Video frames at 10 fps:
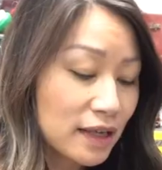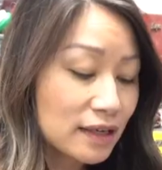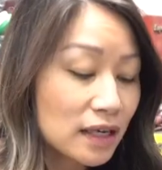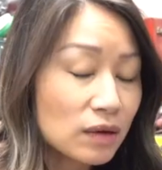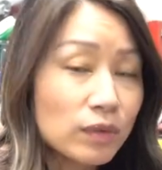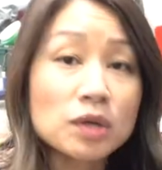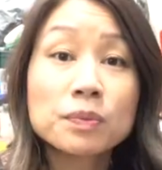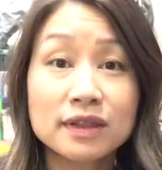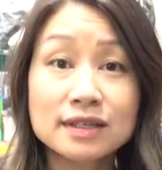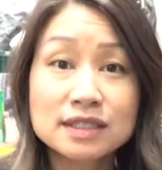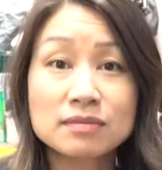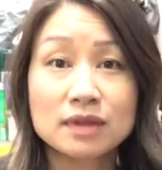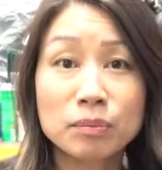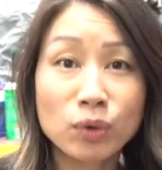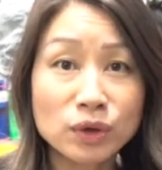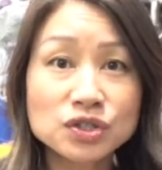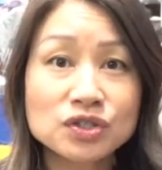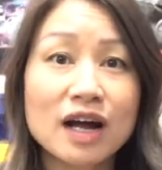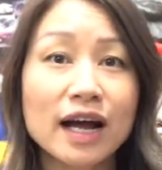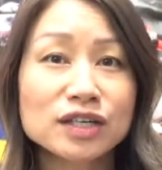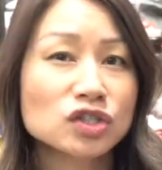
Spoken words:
thinking when you put this in the Porsche, I